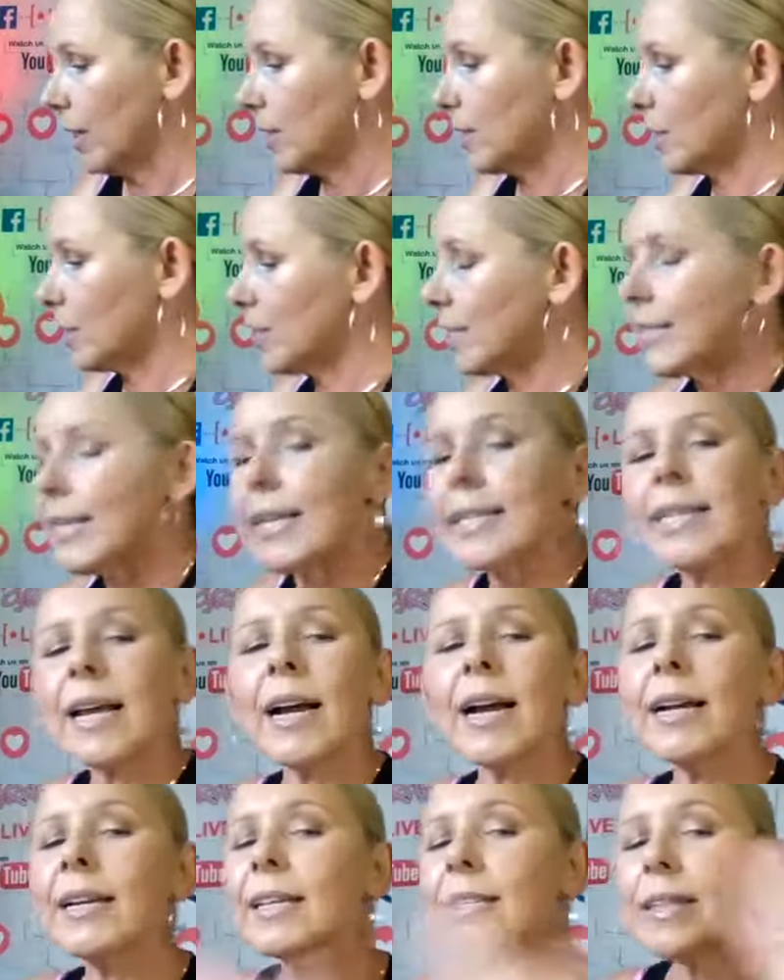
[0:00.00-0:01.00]
So just that
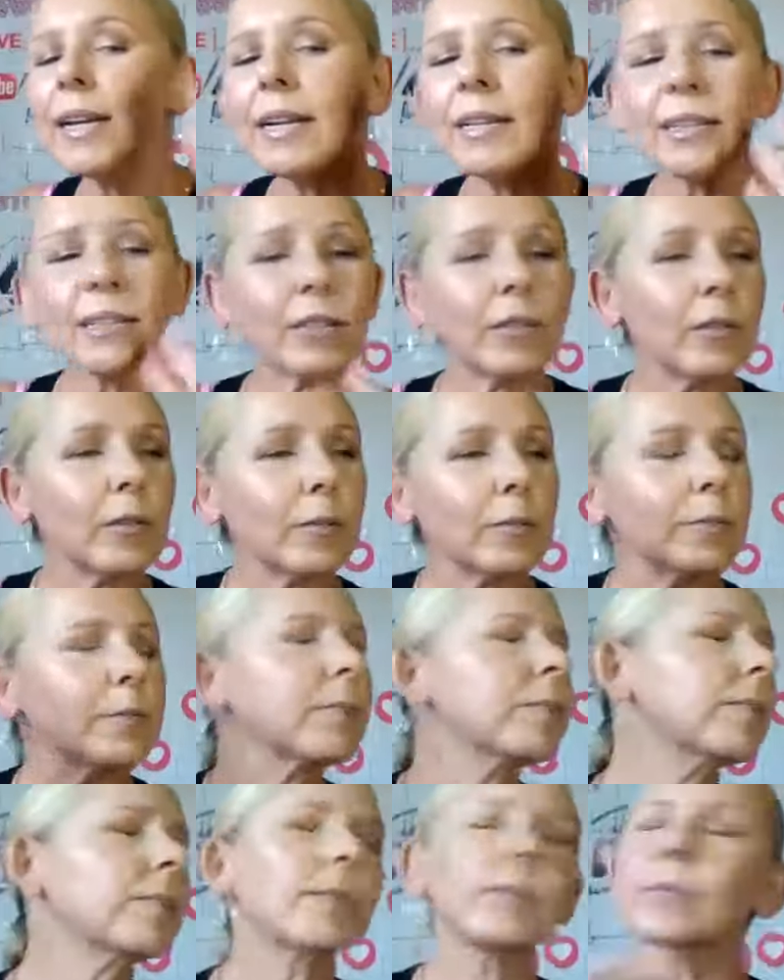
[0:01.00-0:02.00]
tiny, tiny little,
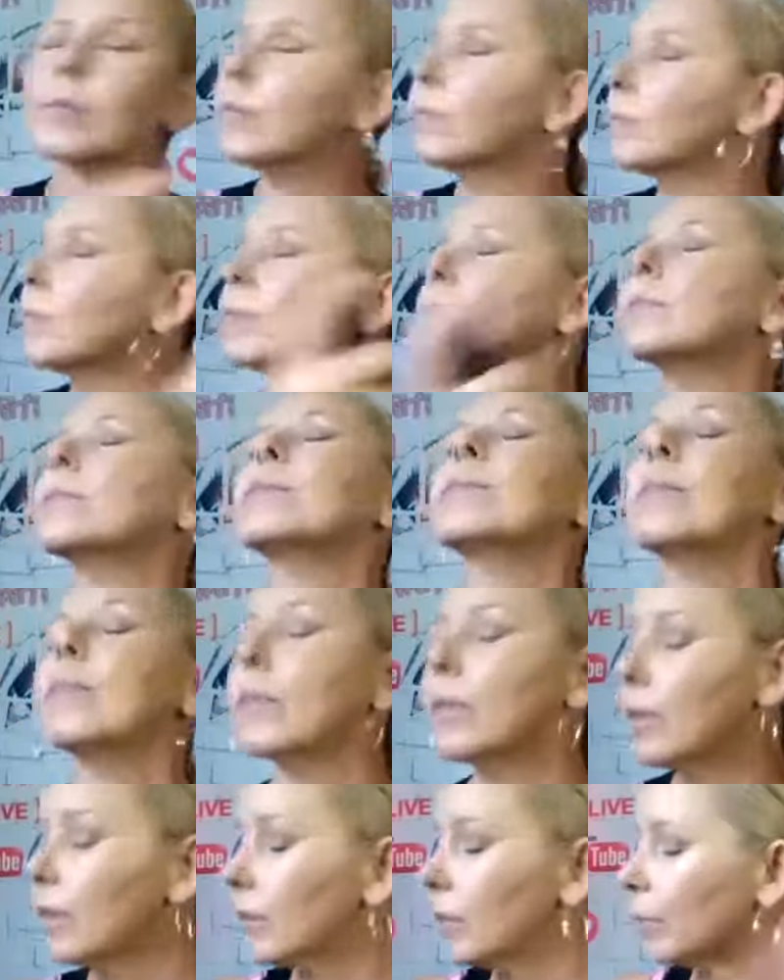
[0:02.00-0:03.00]

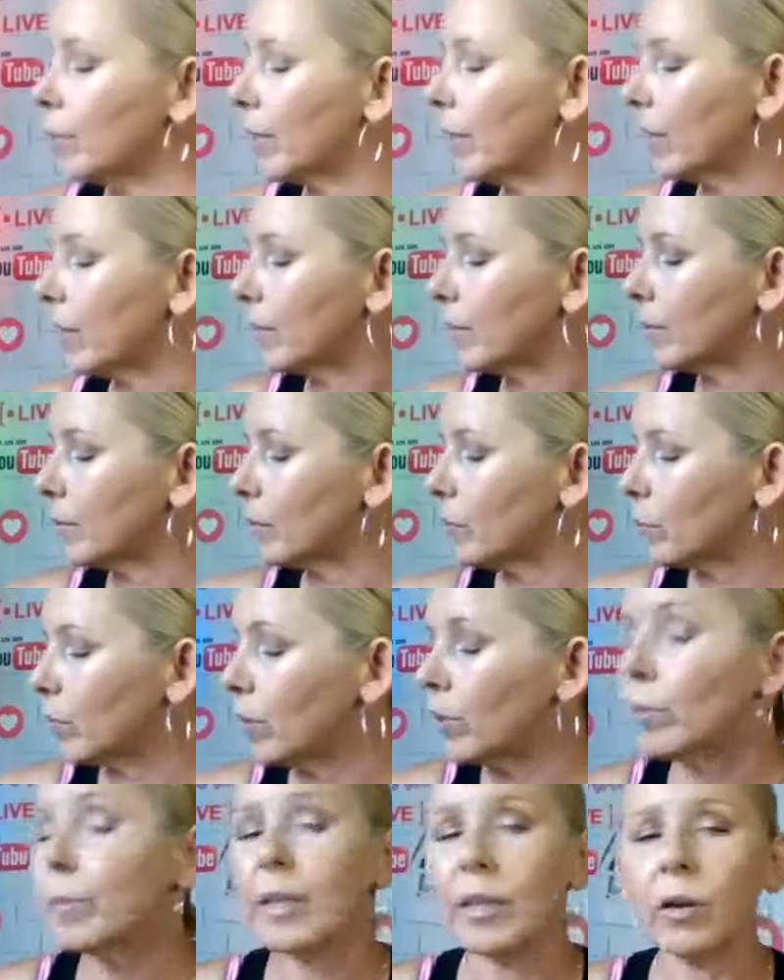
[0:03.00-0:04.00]
little bit
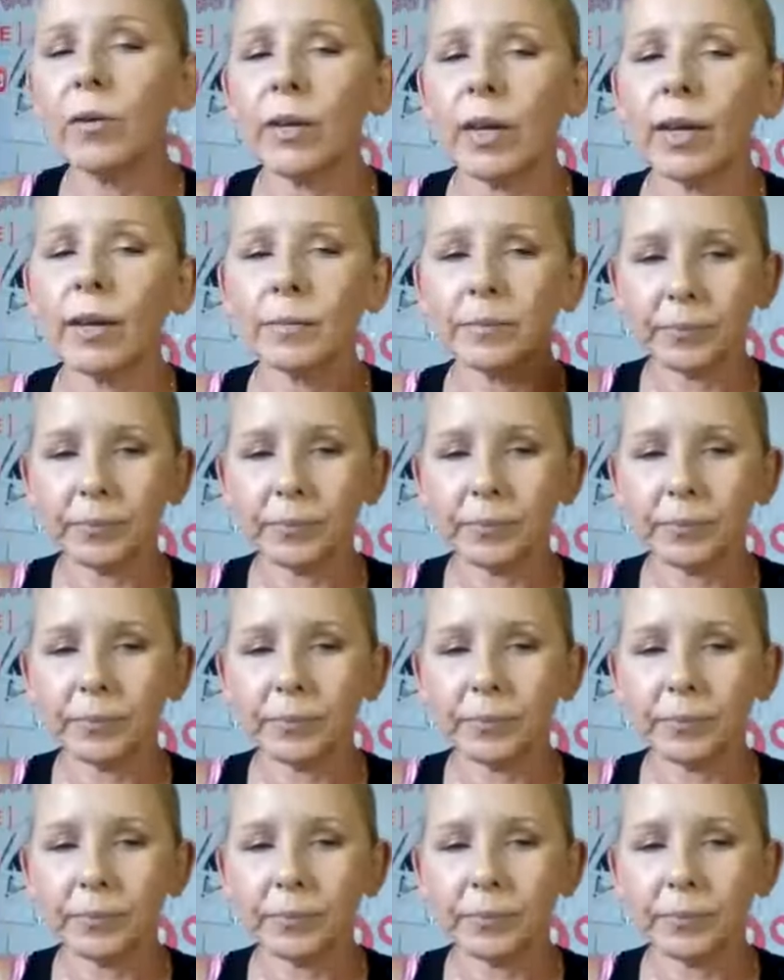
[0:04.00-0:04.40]
will be okay.